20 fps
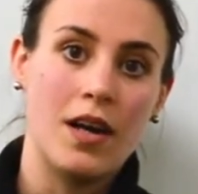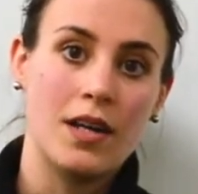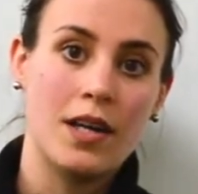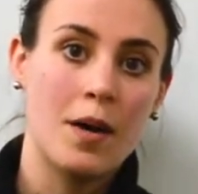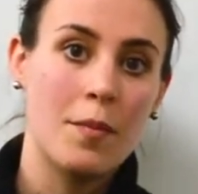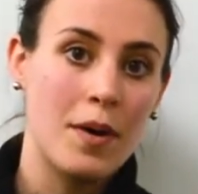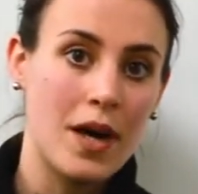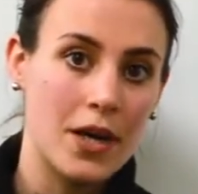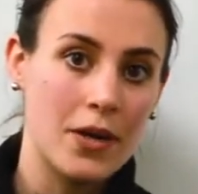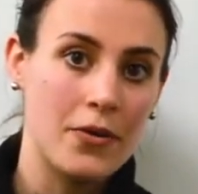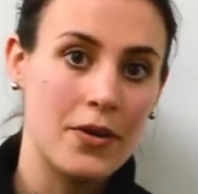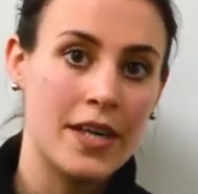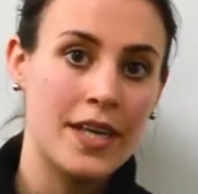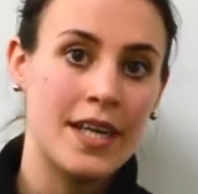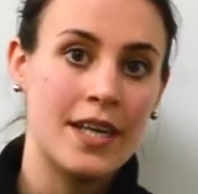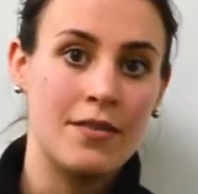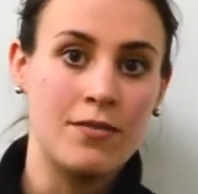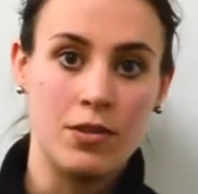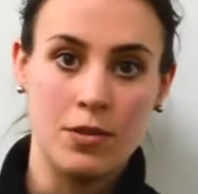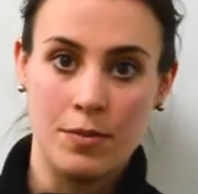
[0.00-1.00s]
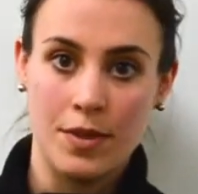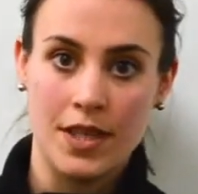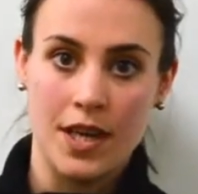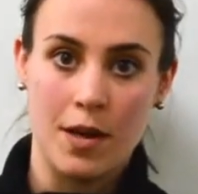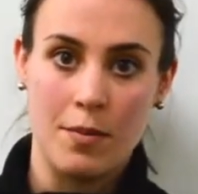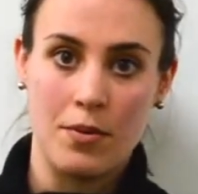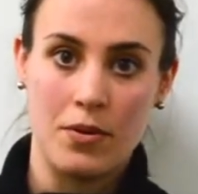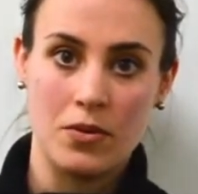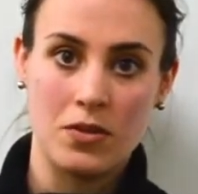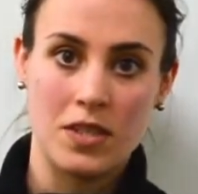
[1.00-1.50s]
compottery and
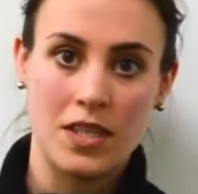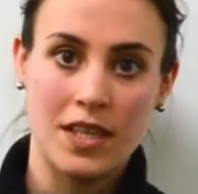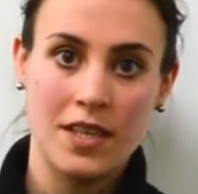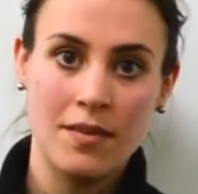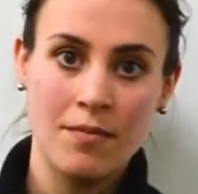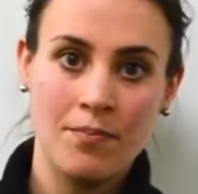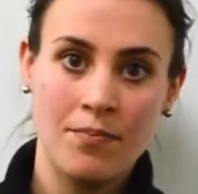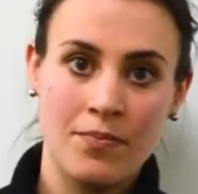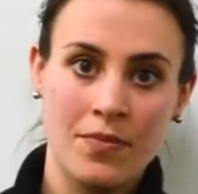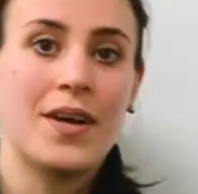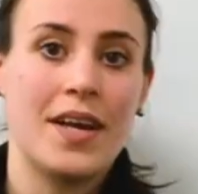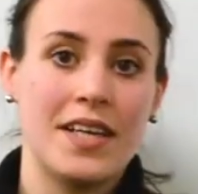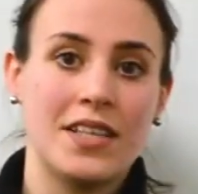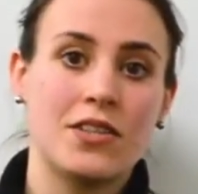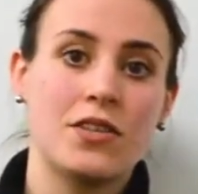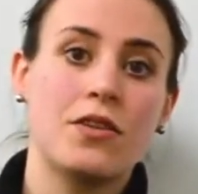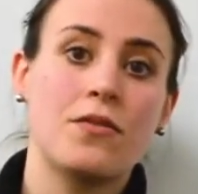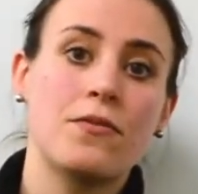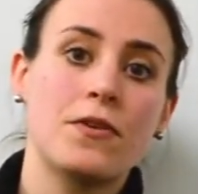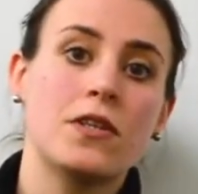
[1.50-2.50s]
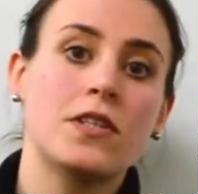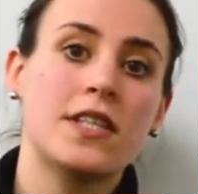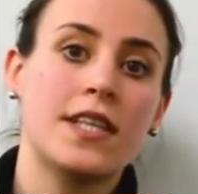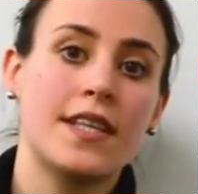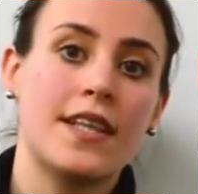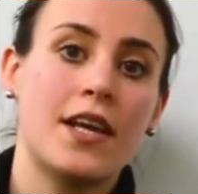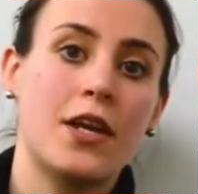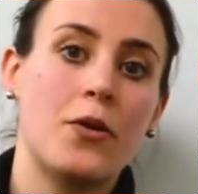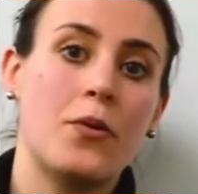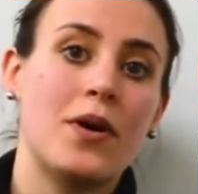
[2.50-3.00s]
vermicomposting. Okay, so the first
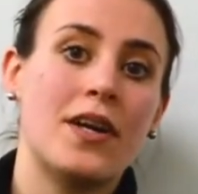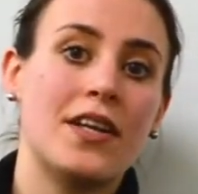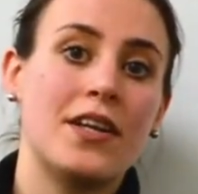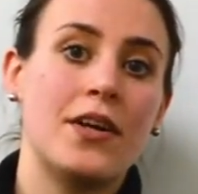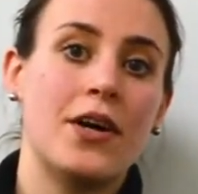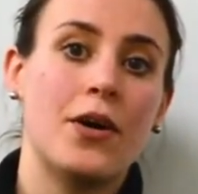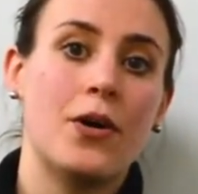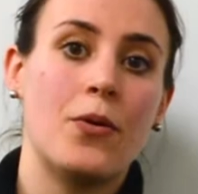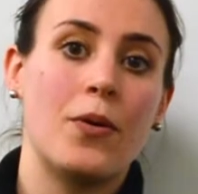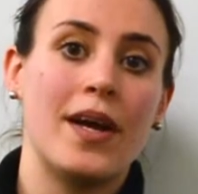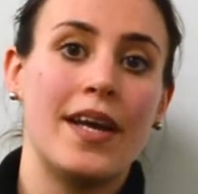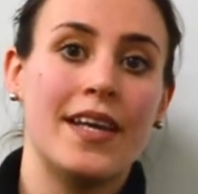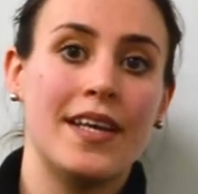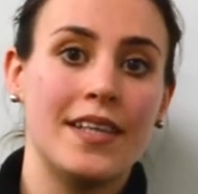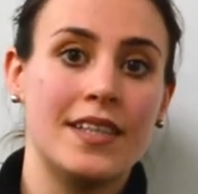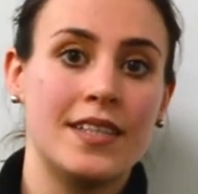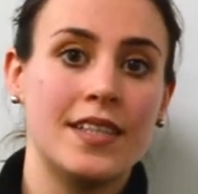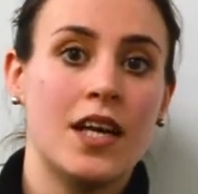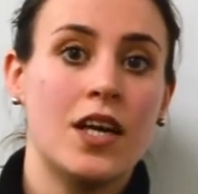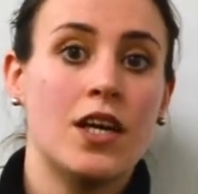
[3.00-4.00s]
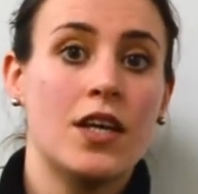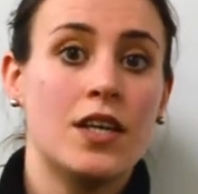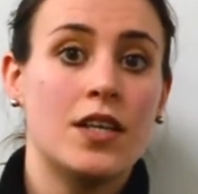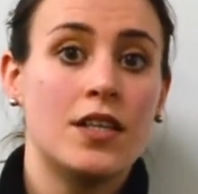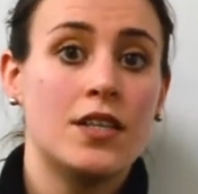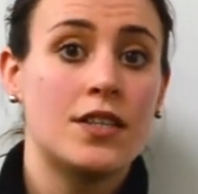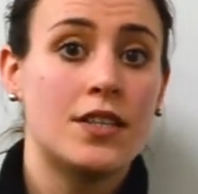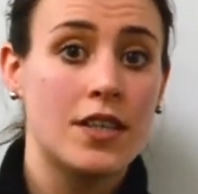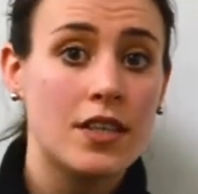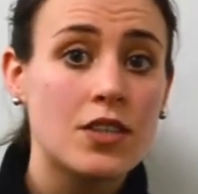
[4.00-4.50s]
thing that you want to know is,
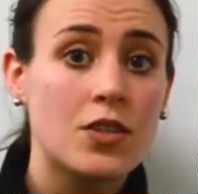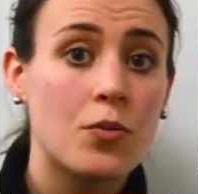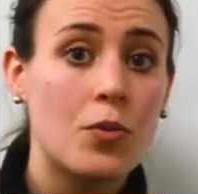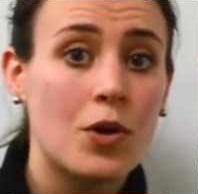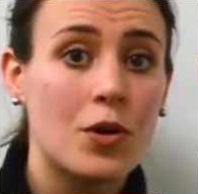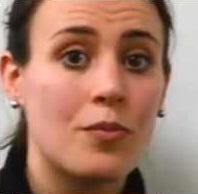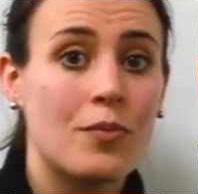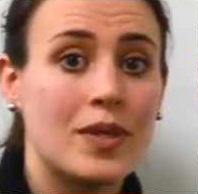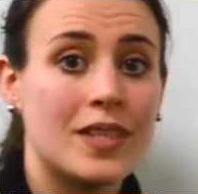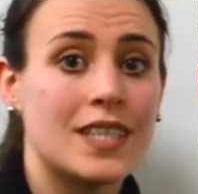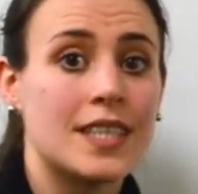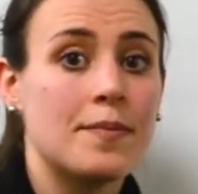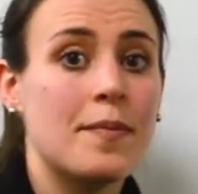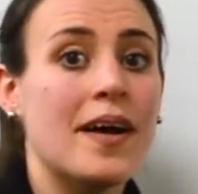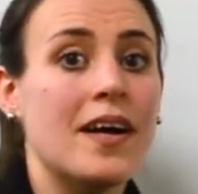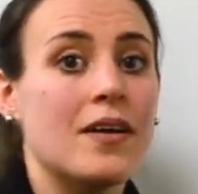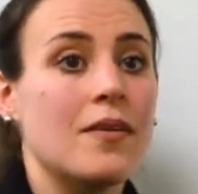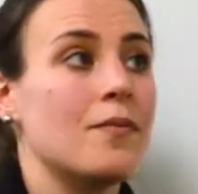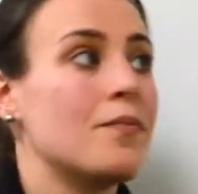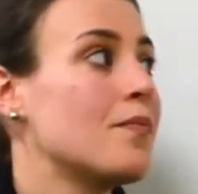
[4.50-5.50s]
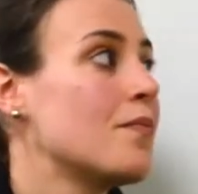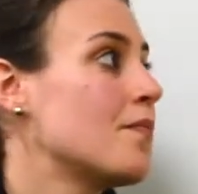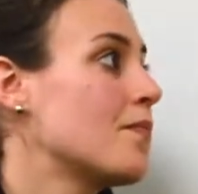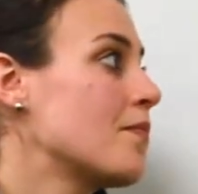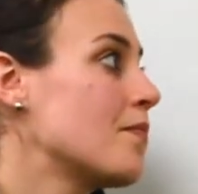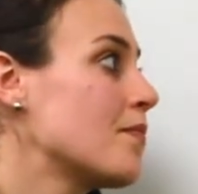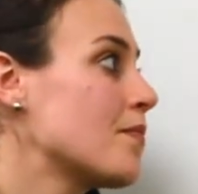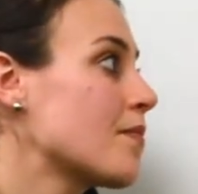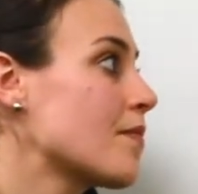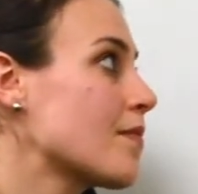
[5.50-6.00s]
does the worm bin smell?
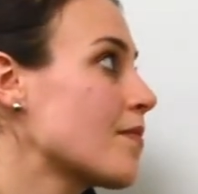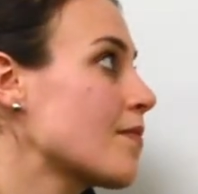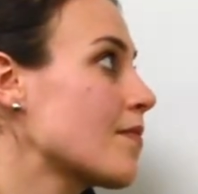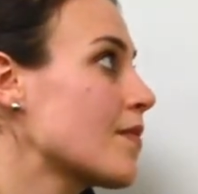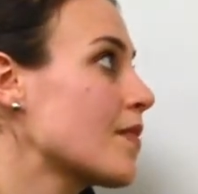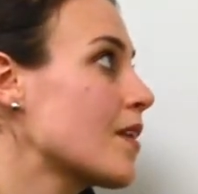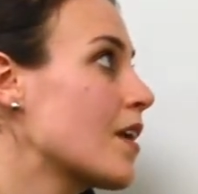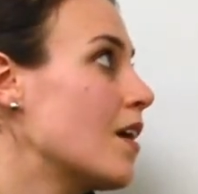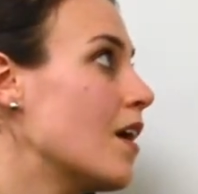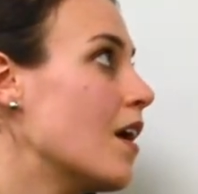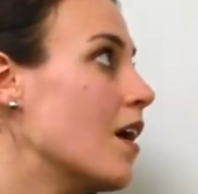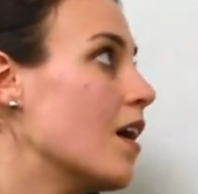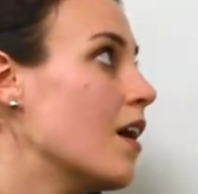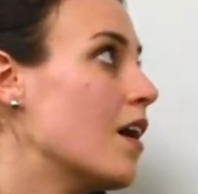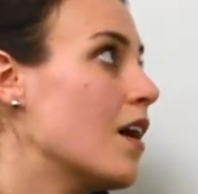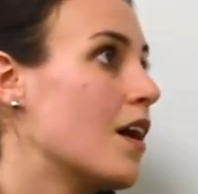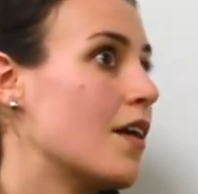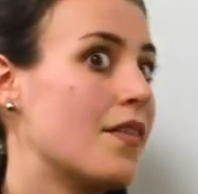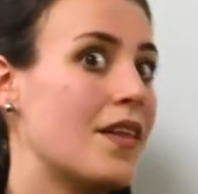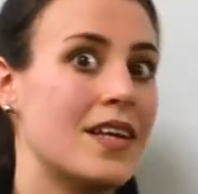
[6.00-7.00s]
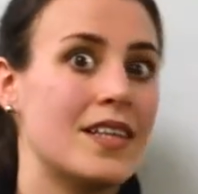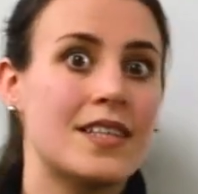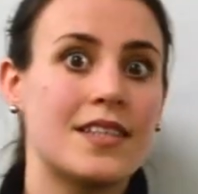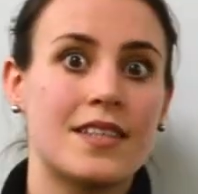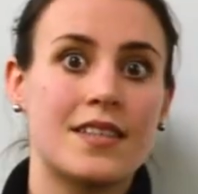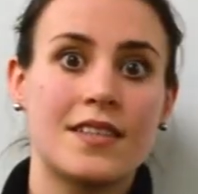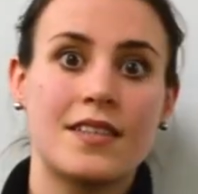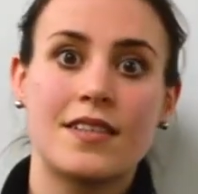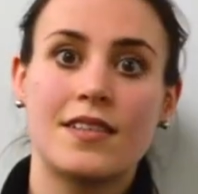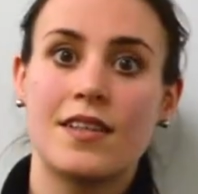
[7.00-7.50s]

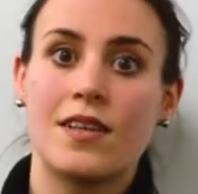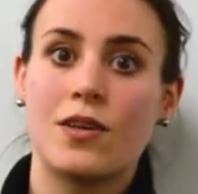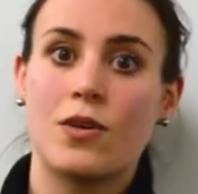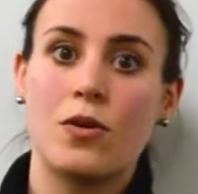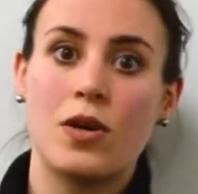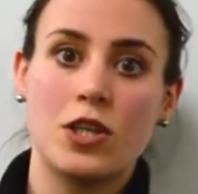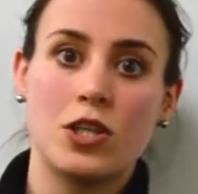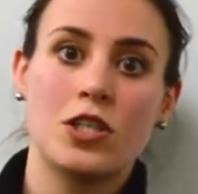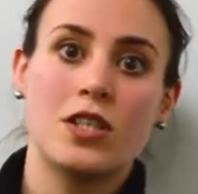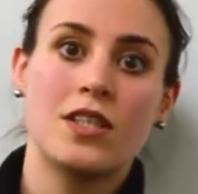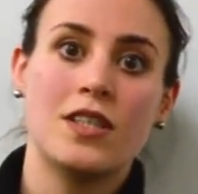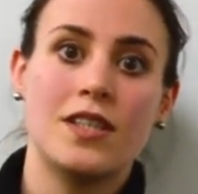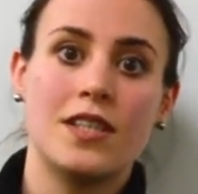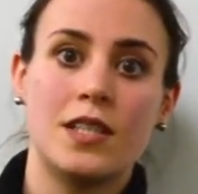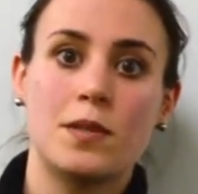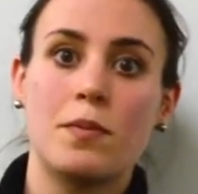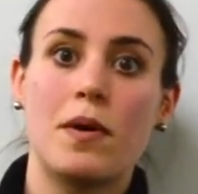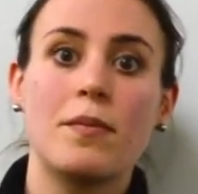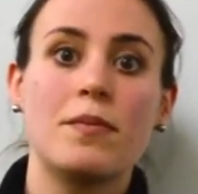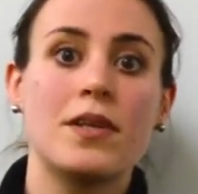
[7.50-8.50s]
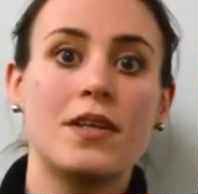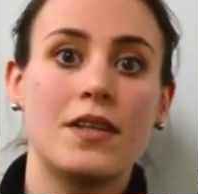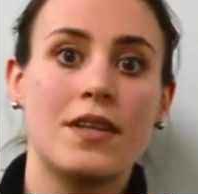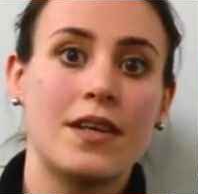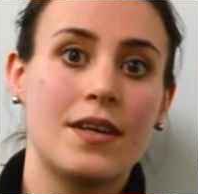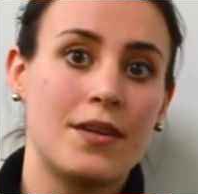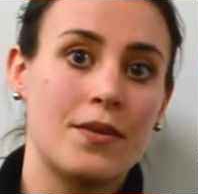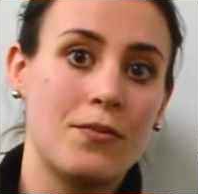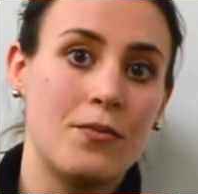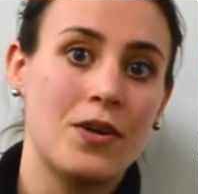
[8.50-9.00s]
That's a question, it's probably
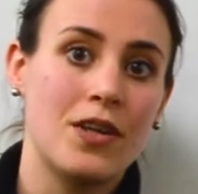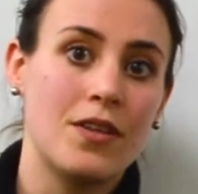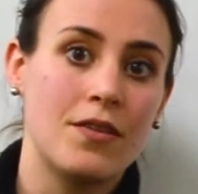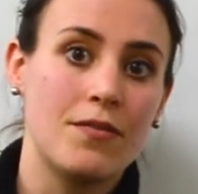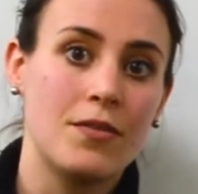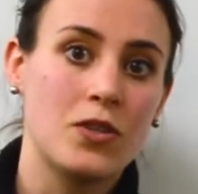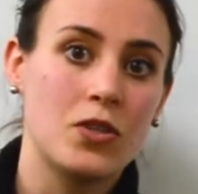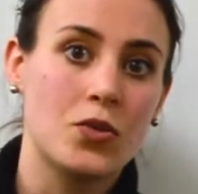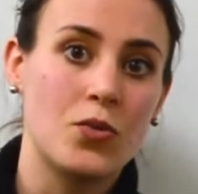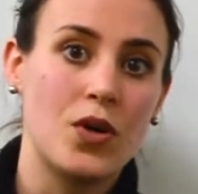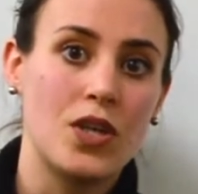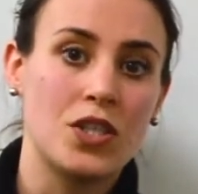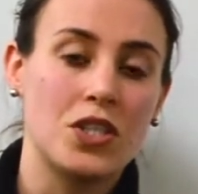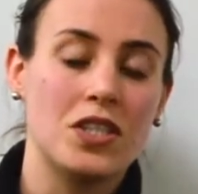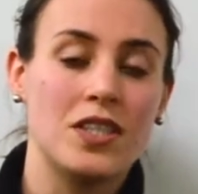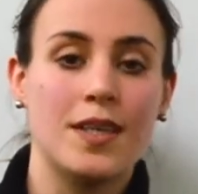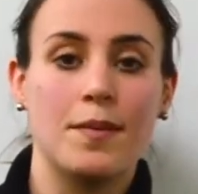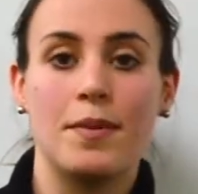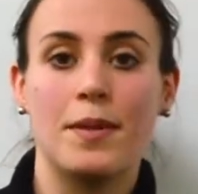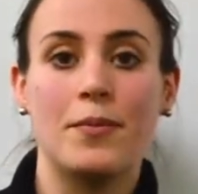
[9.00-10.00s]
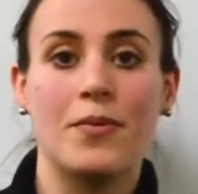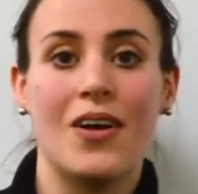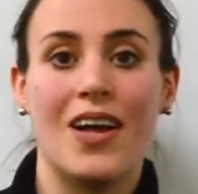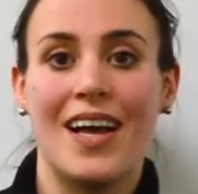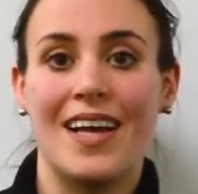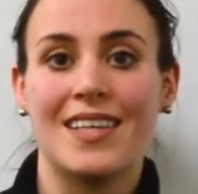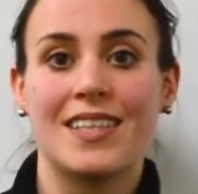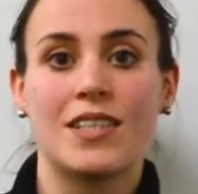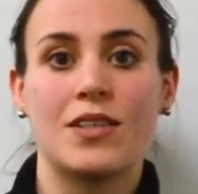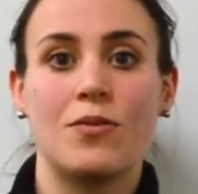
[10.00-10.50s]
like one of the first questions that people
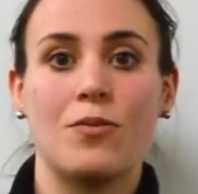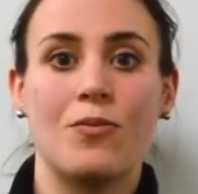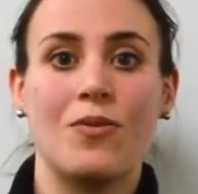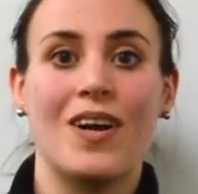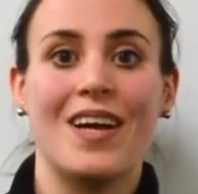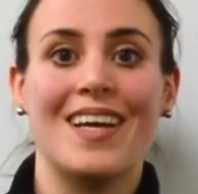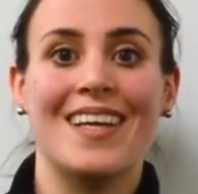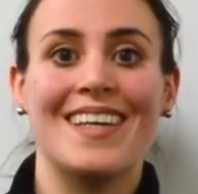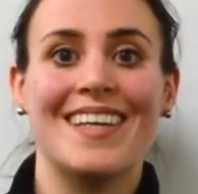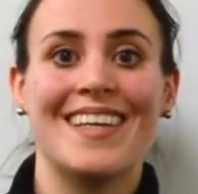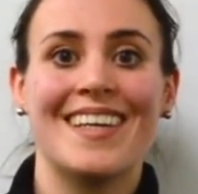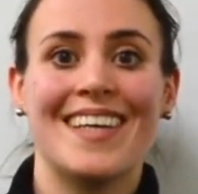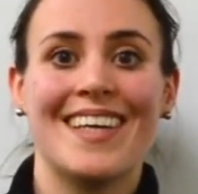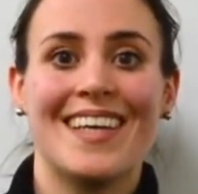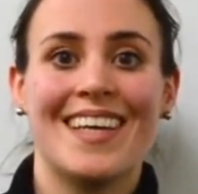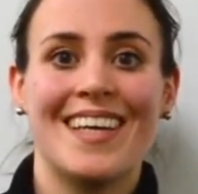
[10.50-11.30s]
ask when